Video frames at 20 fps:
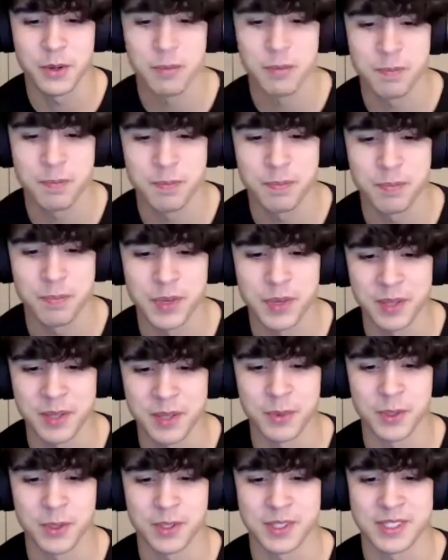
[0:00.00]
a bit
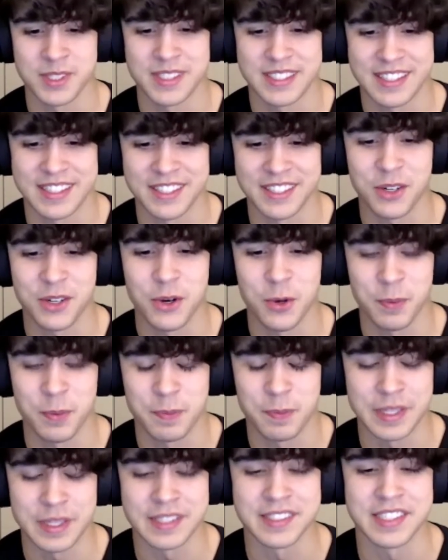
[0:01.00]
more. They'll go a
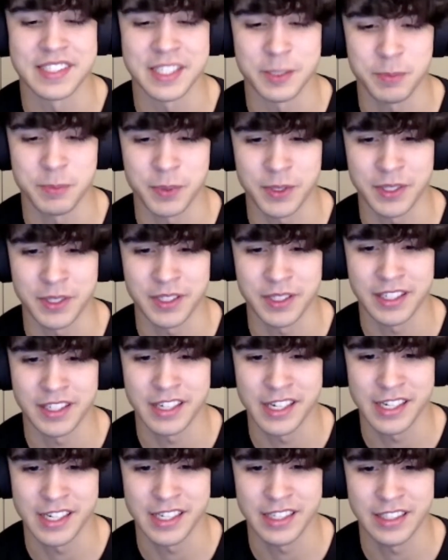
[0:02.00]
bit deeper.
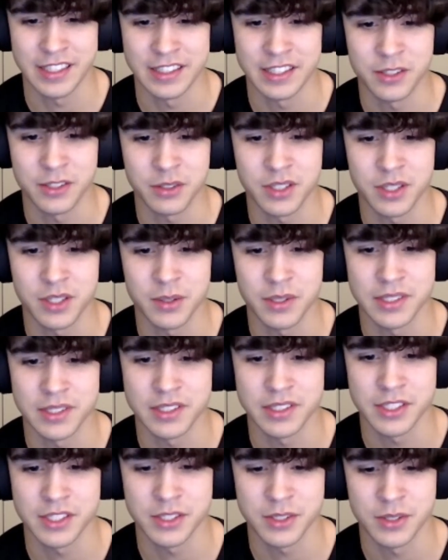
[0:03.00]
They'll go
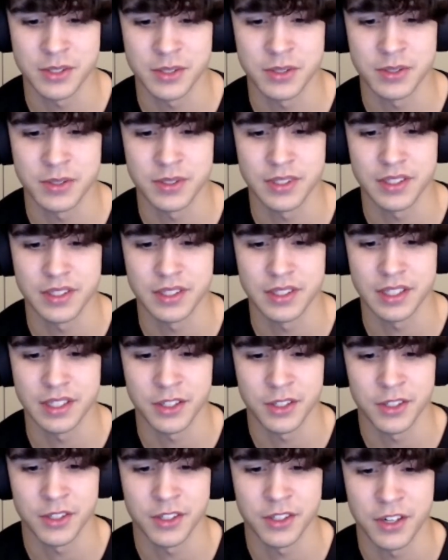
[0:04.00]
into
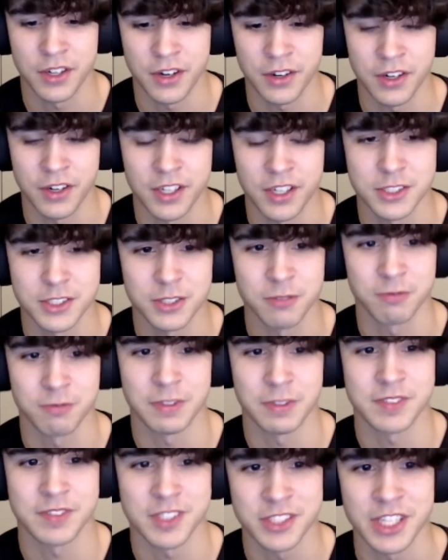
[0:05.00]
there are
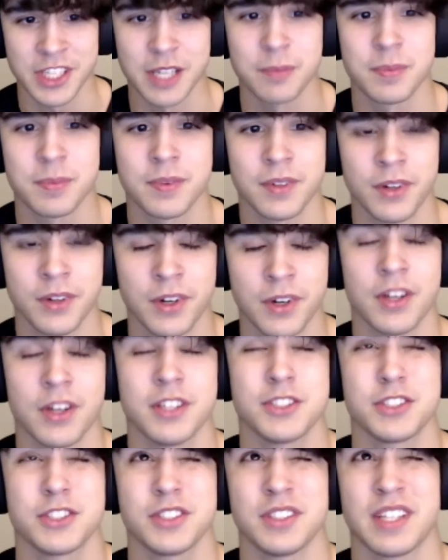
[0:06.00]
150 or
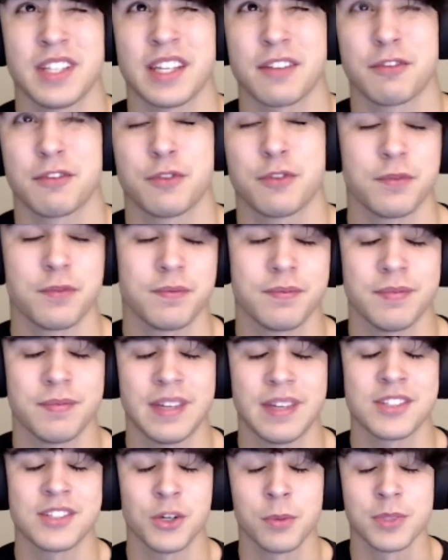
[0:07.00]
100 and like
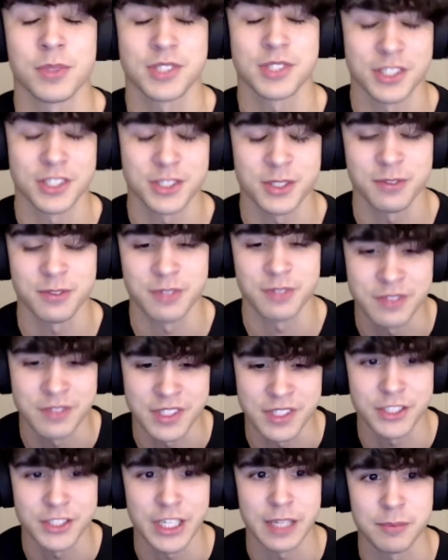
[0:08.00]
it's almost
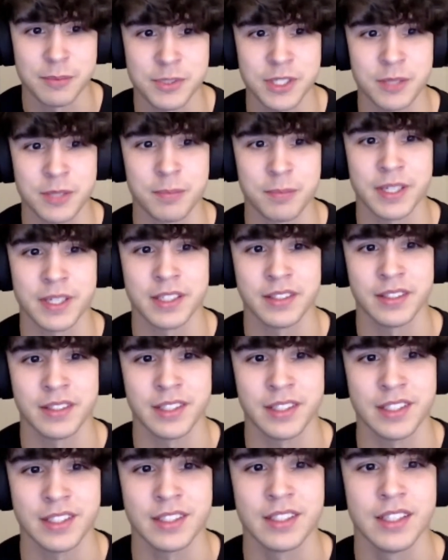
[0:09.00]
150 champs you can pick in
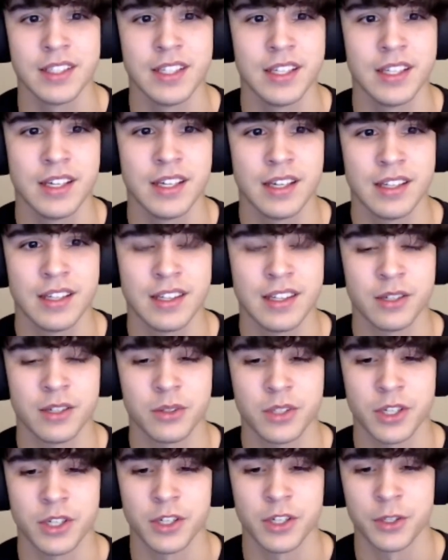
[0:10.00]
League. They'll
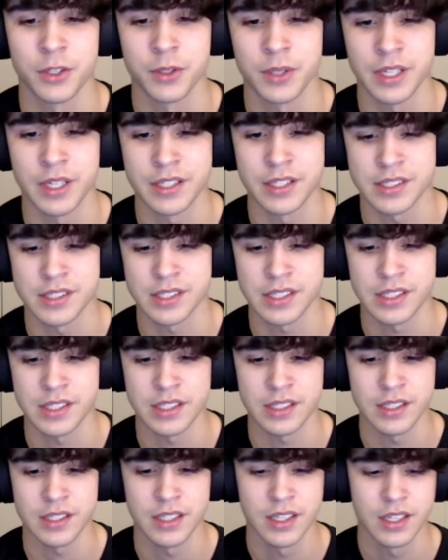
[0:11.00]
go and
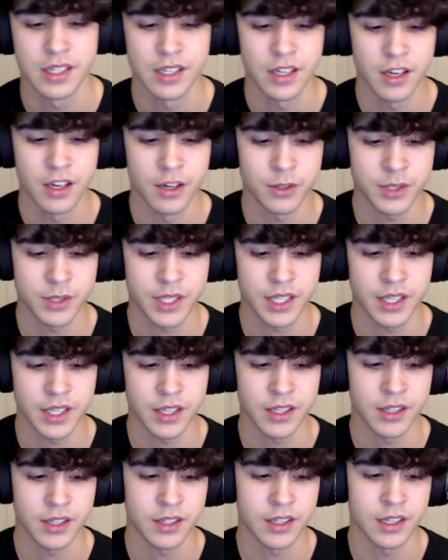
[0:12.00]
see,
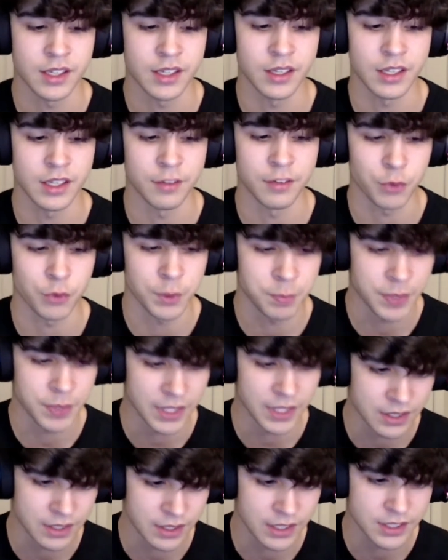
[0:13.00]
okay, if we
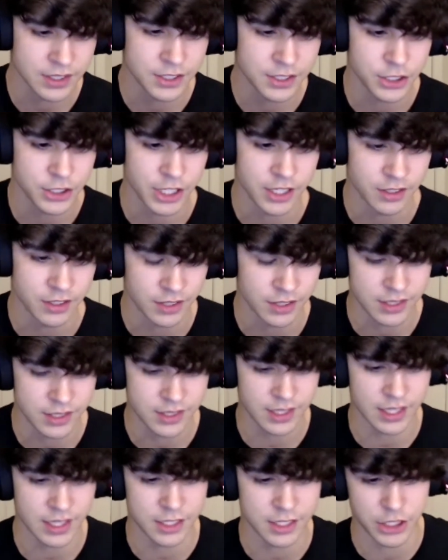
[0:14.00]
picked
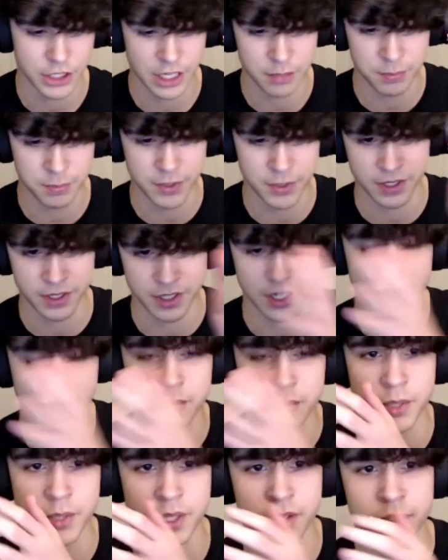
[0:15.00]
this like champion
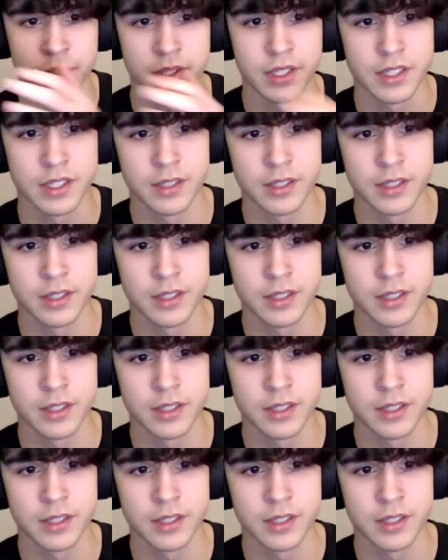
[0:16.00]
combo,